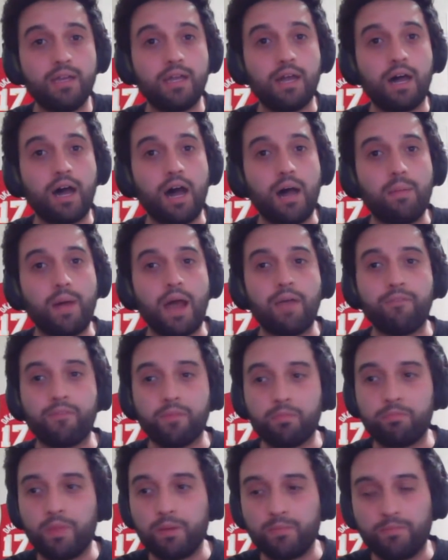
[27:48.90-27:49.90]

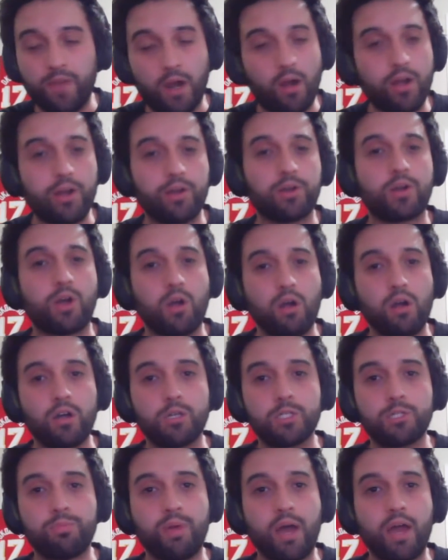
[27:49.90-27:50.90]
I've been very
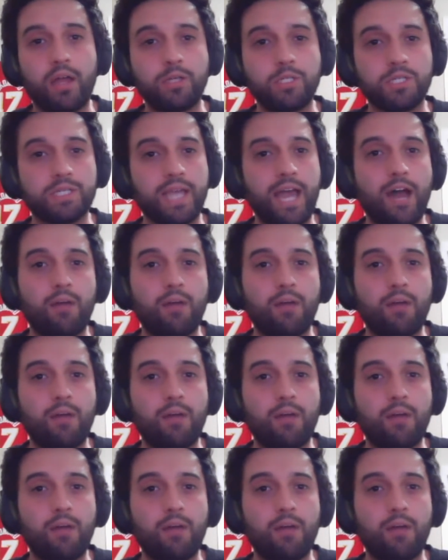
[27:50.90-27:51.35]
encouraged by just